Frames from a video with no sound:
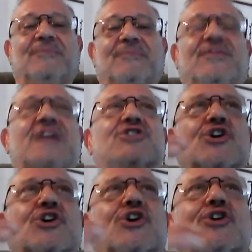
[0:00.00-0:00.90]
They
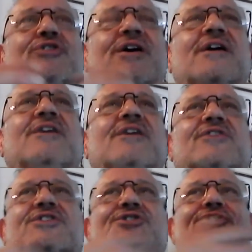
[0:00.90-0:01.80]
turned the
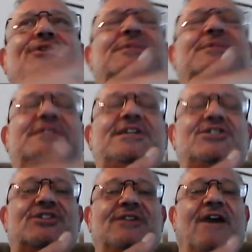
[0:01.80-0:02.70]

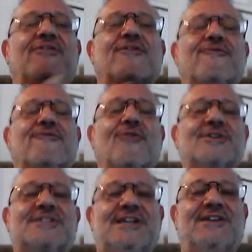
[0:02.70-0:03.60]
circumcision of the
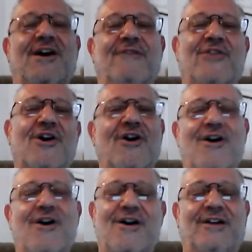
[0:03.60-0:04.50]
foreskin of the
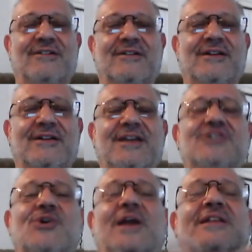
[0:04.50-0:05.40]
heart
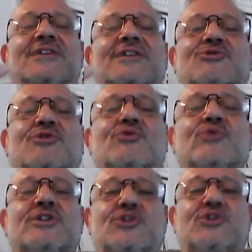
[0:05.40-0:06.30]
into a literal
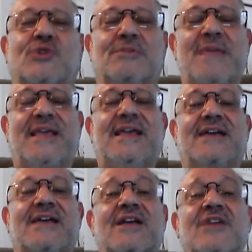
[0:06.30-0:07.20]
ritual, making
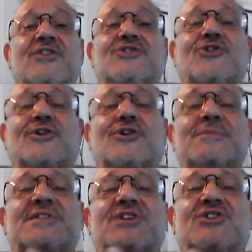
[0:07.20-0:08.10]
it the
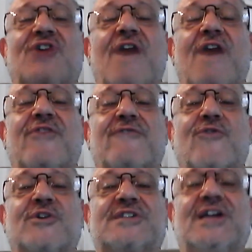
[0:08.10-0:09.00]
circumcision of the
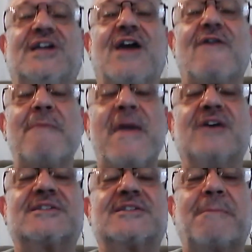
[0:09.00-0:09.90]
foreskin of a
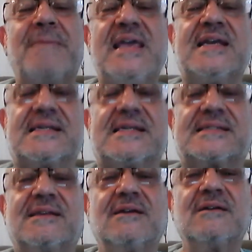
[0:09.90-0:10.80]
male's
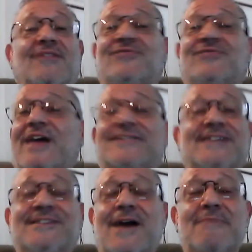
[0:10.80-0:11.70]
penis. That
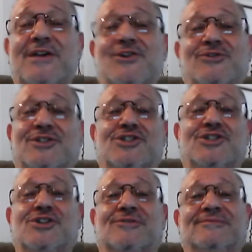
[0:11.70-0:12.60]
does not make you the
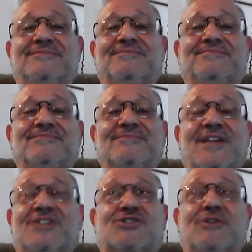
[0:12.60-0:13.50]
Jew
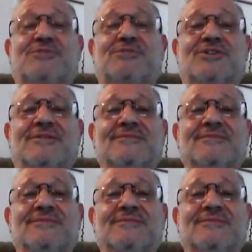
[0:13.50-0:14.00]
in Scripture.